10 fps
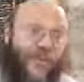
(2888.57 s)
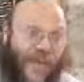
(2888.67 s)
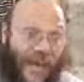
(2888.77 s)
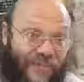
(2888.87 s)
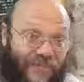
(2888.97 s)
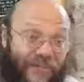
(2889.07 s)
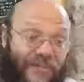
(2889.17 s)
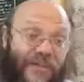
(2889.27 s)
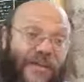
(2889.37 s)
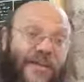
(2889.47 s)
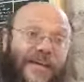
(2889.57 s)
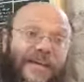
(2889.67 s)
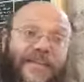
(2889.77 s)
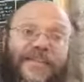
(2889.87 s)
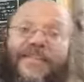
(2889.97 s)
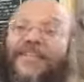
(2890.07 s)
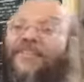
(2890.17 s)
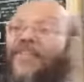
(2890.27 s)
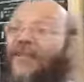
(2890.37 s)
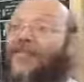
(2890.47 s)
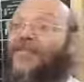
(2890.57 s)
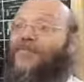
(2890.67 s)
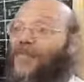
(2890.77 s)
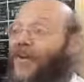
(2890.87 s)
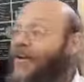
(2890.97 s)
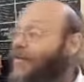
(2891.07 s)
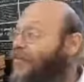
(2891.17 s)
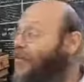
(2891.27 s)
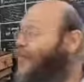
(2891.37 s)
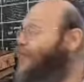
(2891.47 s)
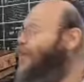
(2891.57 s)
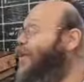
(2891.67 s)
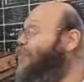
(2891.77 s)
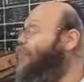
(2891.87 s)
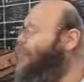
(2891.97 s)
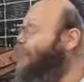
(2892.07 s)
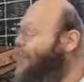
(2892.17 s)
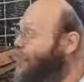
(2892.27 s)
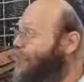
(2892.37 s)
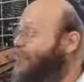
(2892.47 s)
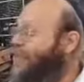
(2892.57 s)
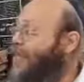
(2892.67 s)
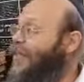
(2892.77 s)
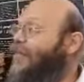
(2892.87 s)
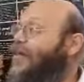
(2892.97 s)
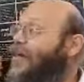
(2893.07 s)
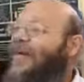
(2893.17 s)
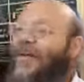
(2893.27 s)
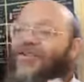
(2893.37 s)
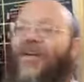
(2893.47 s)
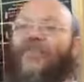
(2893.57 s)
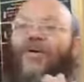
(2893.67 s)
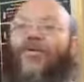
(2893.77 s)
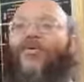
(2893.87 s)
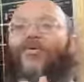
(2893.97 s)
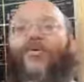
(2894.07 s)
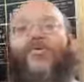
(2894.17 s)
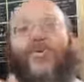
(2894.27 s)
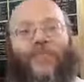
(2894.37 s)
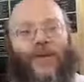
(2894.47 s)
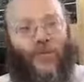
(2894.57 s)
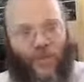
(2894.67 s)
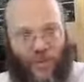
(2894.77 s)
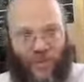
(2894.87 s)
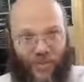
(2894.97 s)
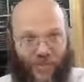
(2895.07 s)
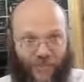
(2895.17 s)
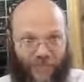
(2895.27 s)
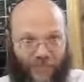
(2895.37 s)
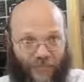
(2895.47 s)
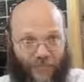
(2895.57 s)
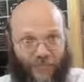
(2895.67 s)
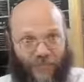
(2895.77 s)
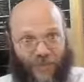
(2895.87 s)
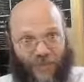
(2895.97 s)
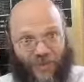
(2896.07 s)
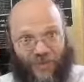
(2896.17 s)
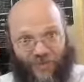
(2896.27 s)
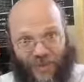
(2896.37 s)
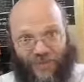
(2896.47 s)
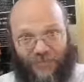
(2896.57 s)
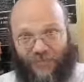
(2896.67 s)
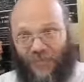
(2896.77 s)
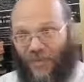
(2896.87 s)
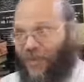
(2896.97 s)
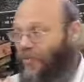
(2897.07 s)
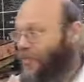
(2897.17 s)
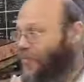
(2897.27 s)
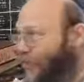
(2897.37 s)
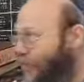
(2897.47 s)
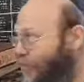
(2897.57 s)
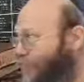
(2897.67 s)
have, this is the famous prayer that many people say, L'Hashem yichud kut shebrichu shchinte. Right? You know this prayer?